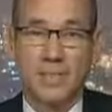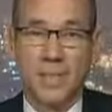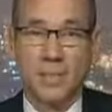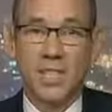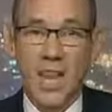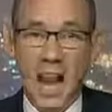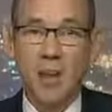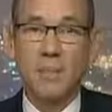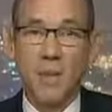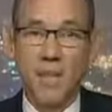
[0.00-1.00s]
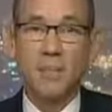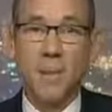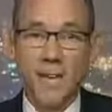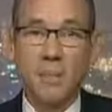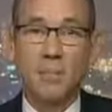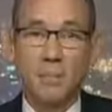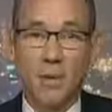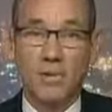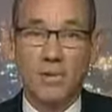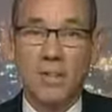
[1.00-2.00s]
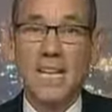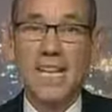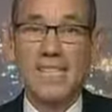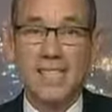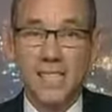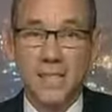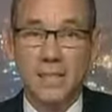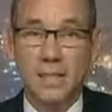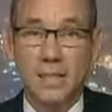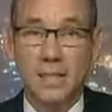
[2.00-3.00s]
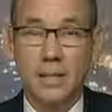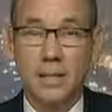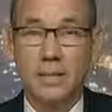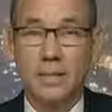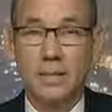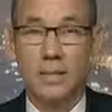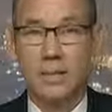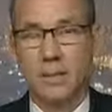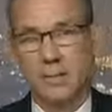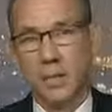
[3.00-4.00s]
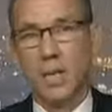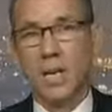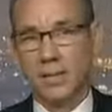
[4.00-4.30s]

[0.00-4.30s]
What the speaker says: There was an Arab League peace proposal. You did not. You did not speak to them.